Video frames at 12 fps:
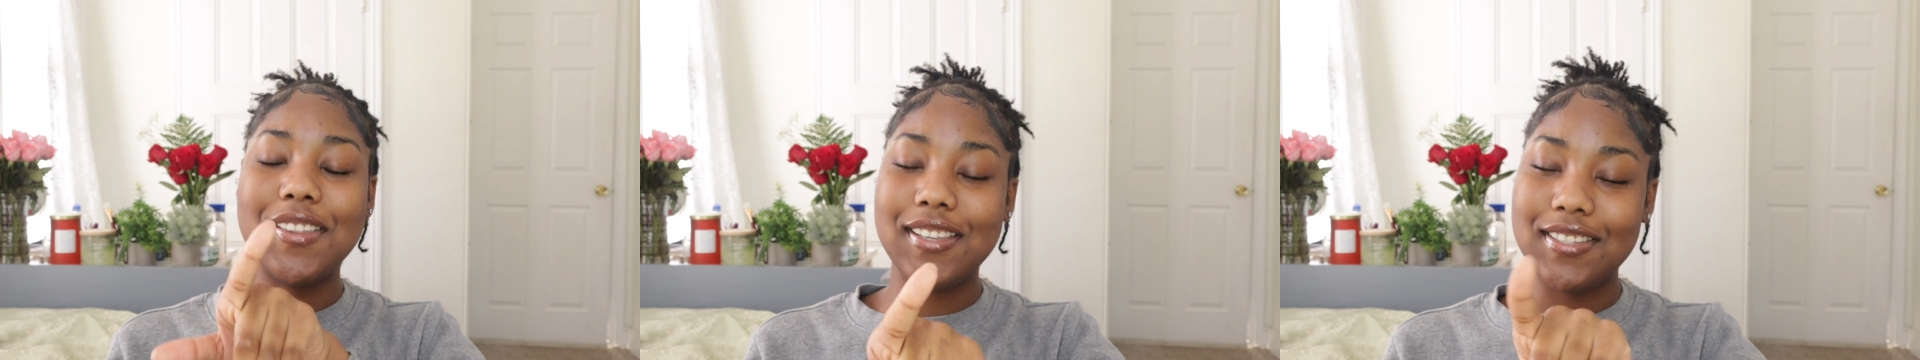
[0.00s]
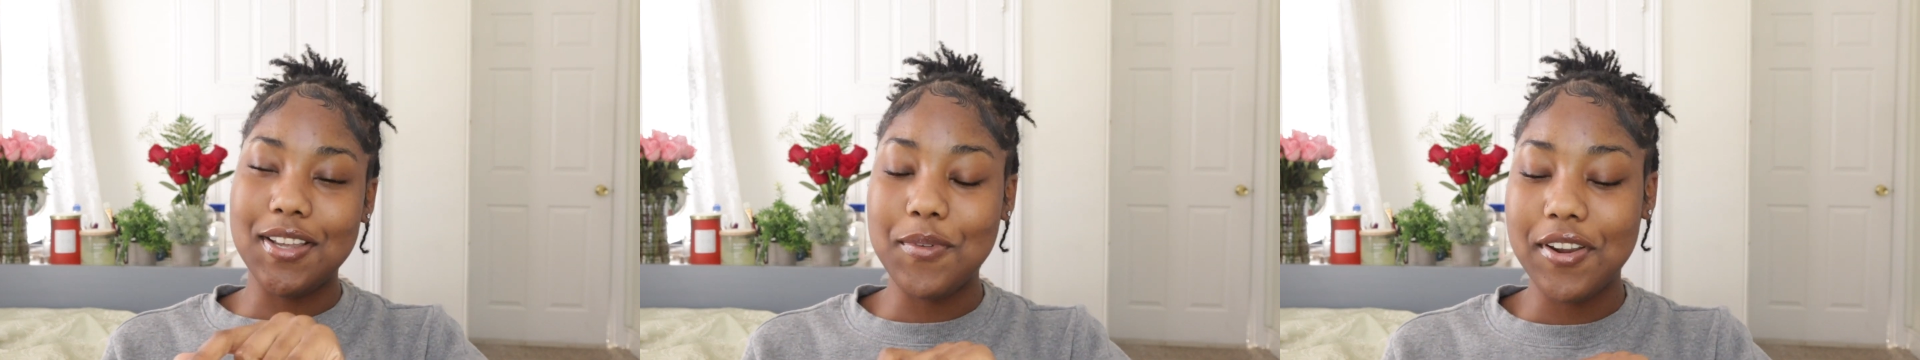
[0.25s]

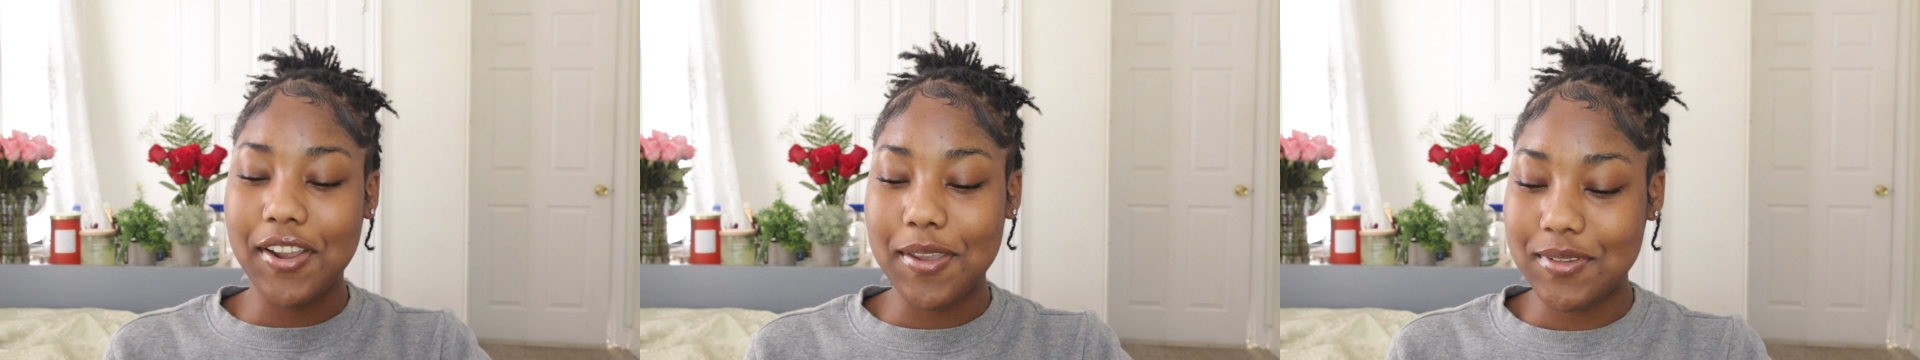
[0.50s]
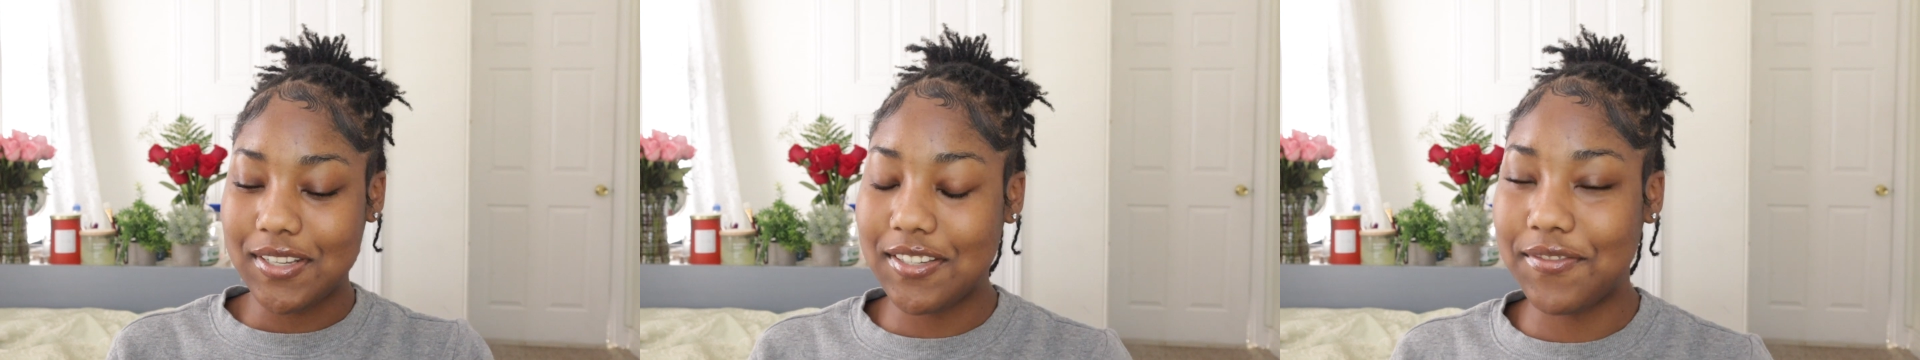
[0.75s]
that's not why you're
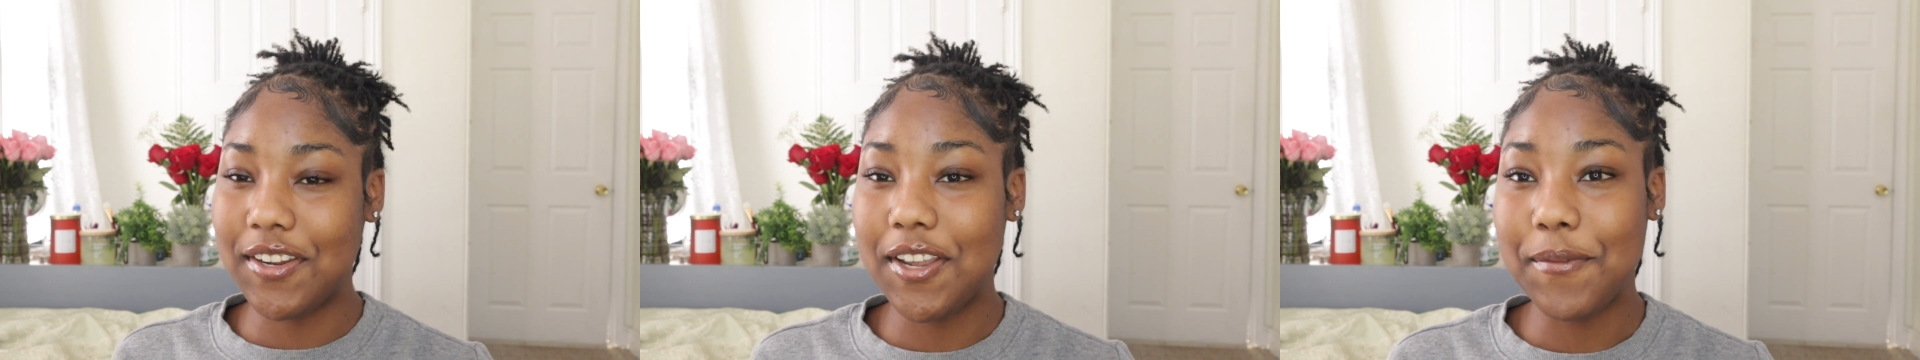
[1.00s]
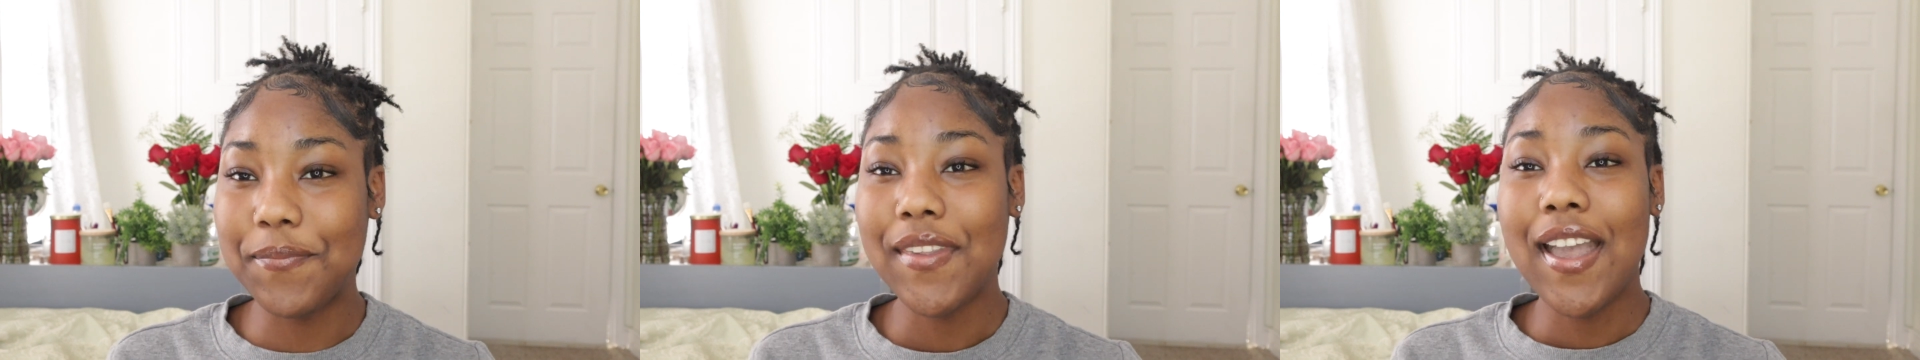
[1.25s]
into this video.